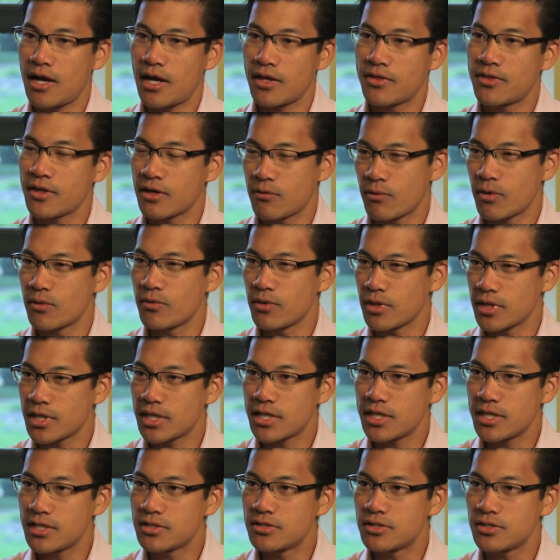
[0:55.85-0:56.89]
think we really
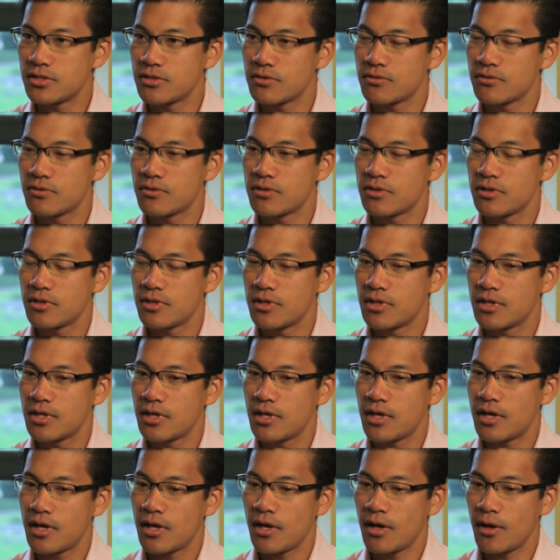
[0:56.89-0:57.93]
need
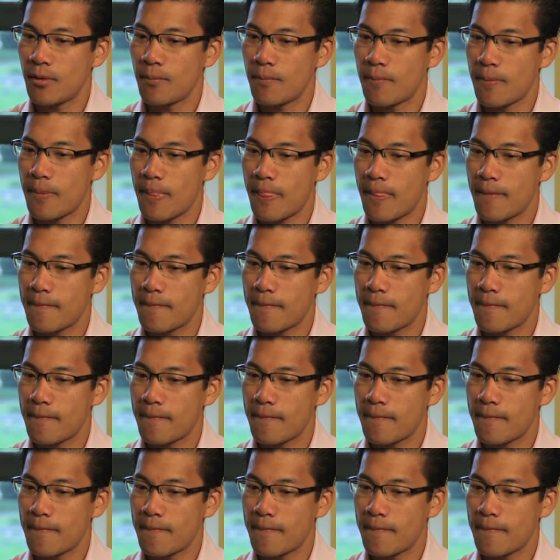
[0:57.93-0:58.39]
to.